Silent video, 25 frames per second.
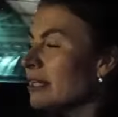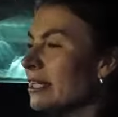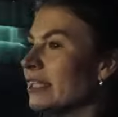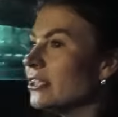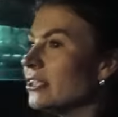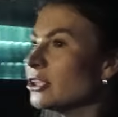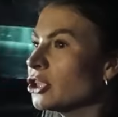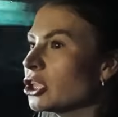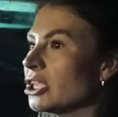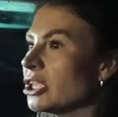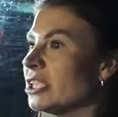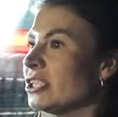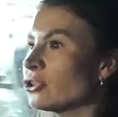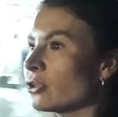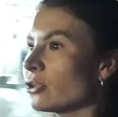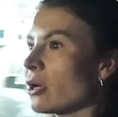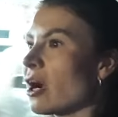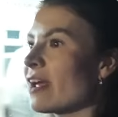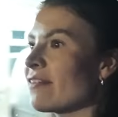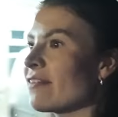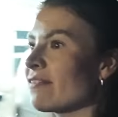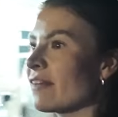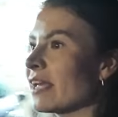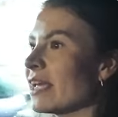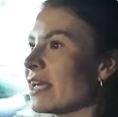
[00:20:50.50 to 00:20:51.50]
literally not now,
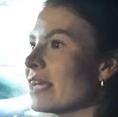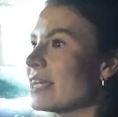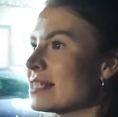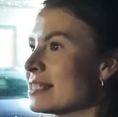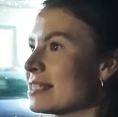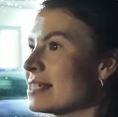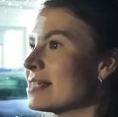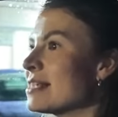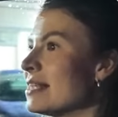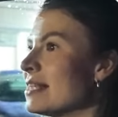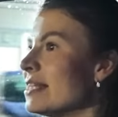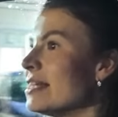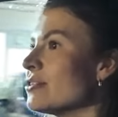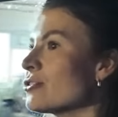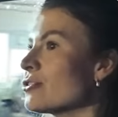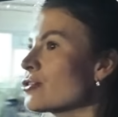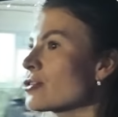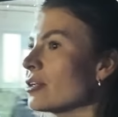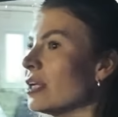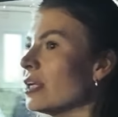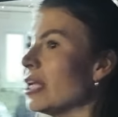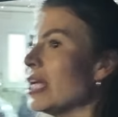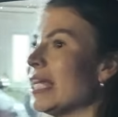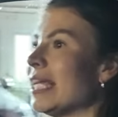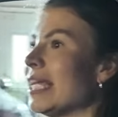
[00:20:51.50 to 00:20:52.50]
driving. Not it now. is
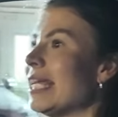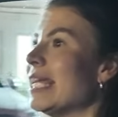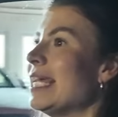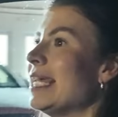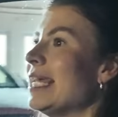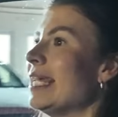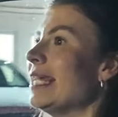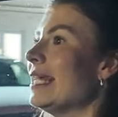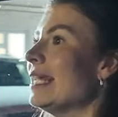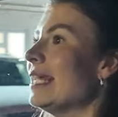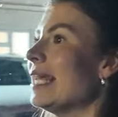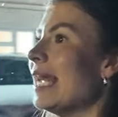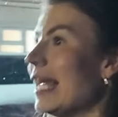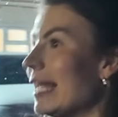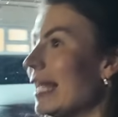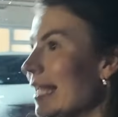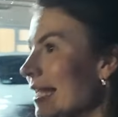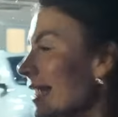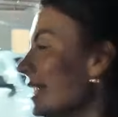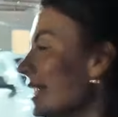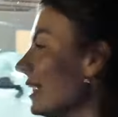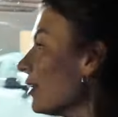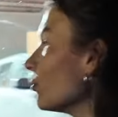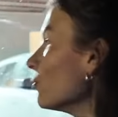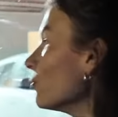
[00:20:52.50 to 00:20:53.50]
literally
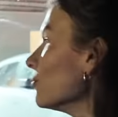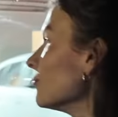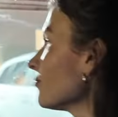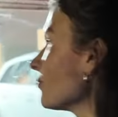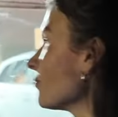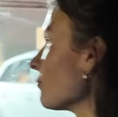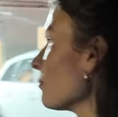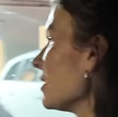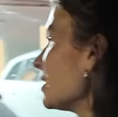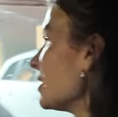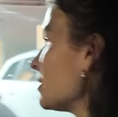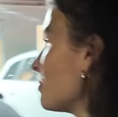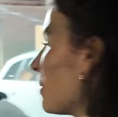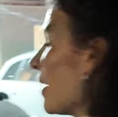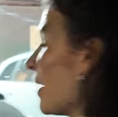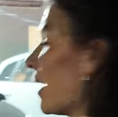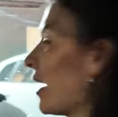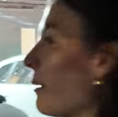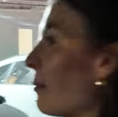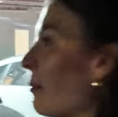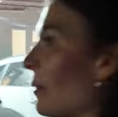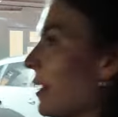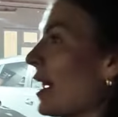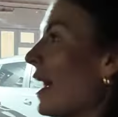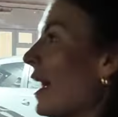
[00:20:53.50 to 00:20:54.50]
illegal for me to pick
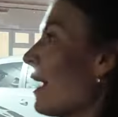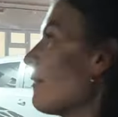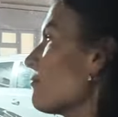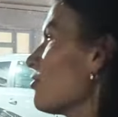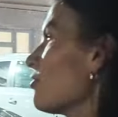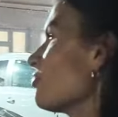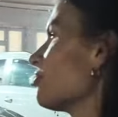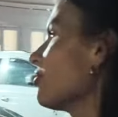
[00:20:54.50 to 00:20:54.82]
up a camera